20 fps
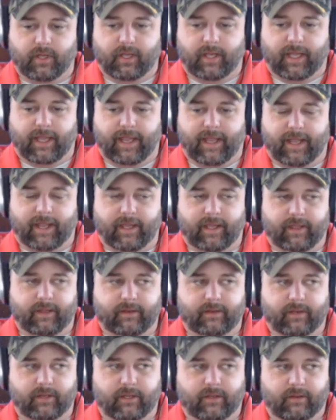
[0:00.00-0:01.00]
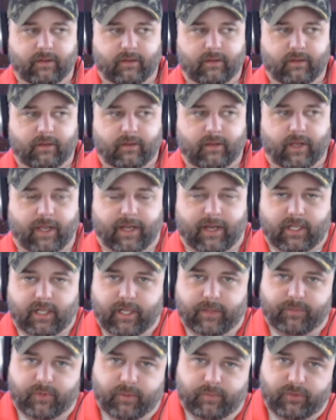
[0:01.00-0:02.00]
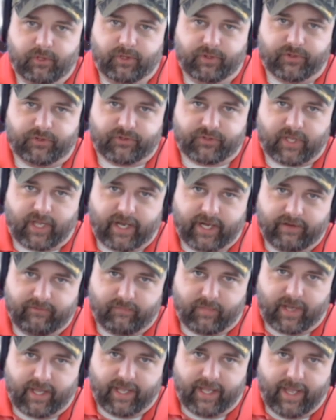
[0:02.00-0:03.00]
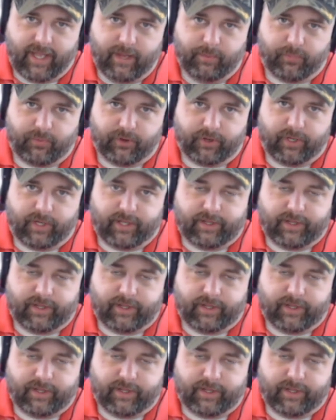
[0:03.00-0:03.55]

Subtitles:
and I clipped them to the side of my apron,